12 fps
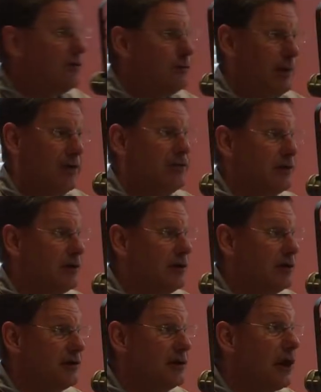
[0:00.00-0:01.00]

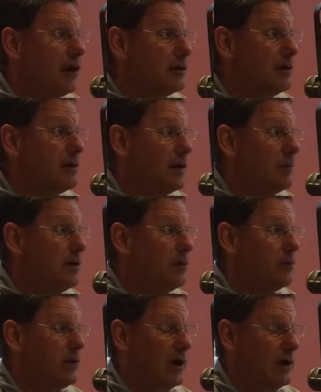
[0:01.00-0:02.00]
basically done. I
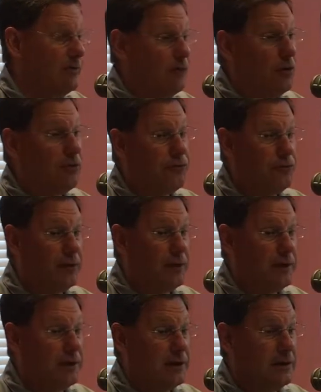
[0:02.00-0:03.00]
mean, we have all
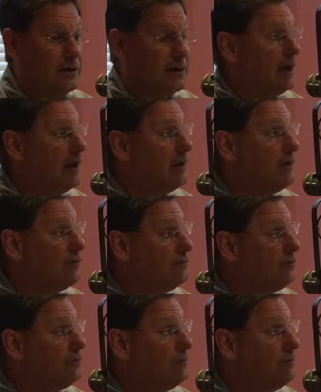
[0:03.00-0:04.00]
3
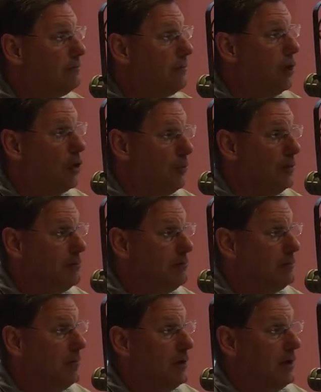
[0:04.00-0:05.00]
lanes open,
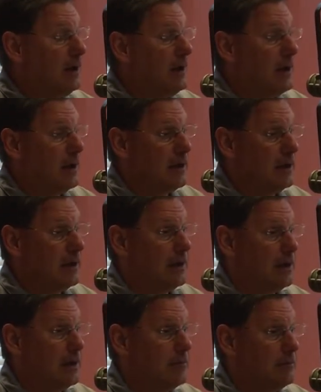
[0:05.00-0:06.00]
and
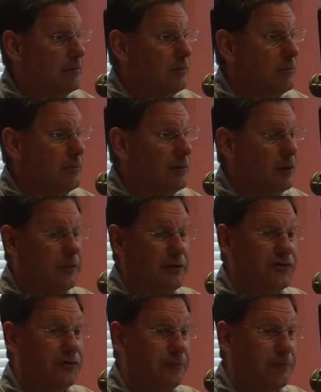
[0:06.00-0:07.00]
there's going to be
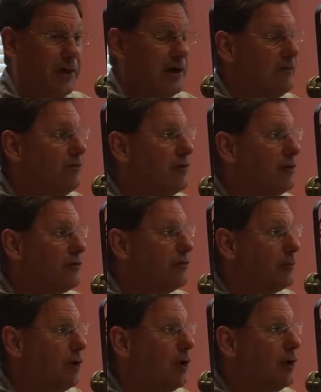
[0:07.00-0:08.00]
some paving or
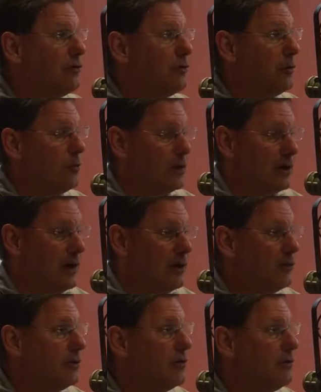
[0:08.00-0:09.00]
some concrete work. I
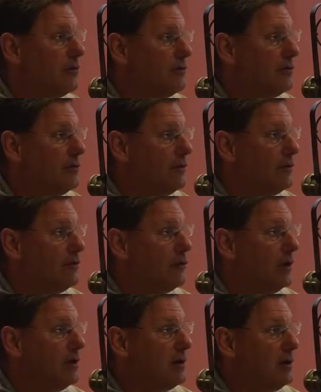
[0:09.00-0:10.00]
don't know that we've
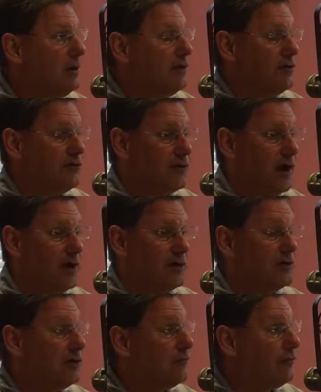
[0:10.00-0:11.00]
quite
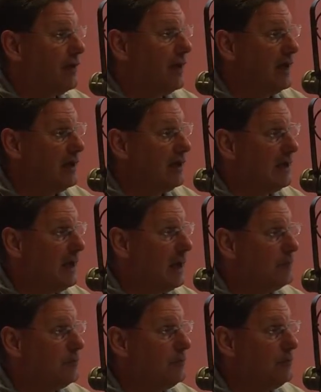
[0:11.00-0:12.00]
decided yet for the
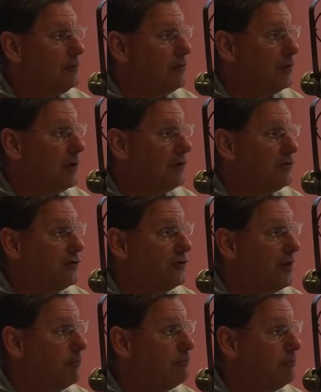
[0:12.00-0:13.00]
handicap
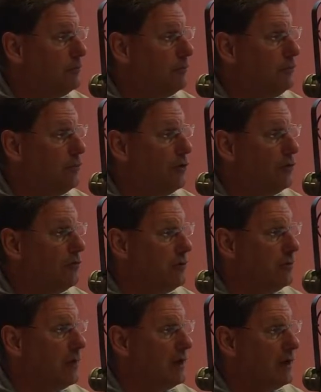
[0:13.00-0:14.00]
spaces up near
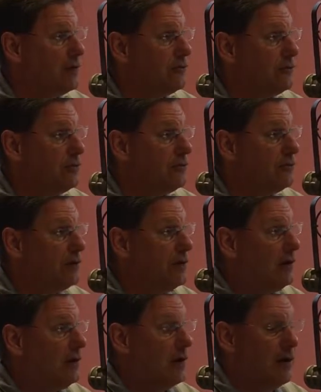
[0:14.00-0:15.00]
the main entrance
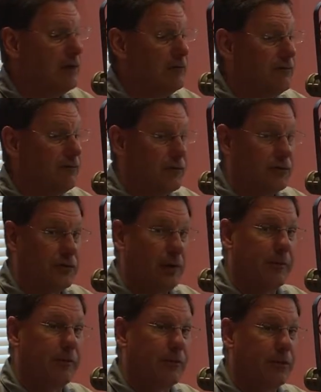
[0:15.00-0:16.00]
of First
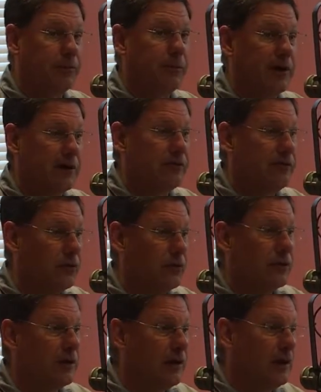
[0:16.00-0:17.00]
Commonwealth Bank
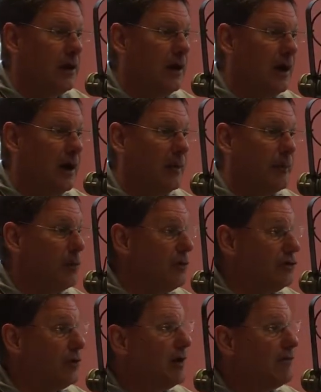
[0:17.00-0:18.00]
Field. But we
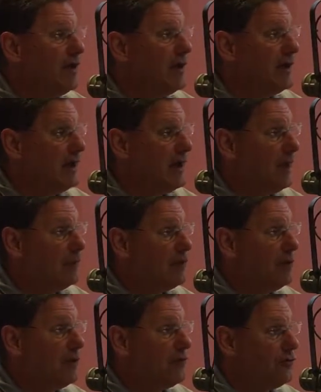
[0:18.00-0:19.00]
do have handicap
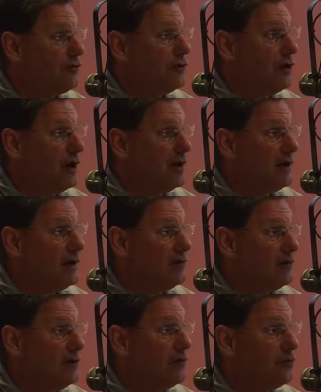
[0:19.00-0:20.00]
spaces allotted as
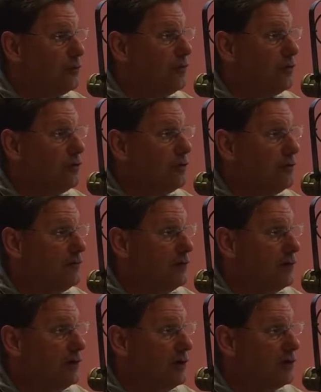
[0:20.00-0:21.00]
it is with the new
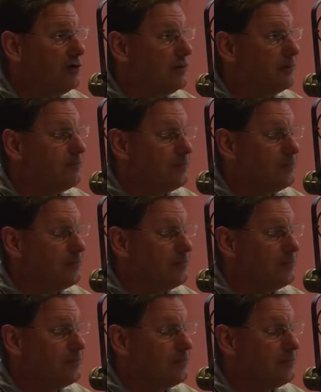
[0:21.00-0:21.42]
configuration.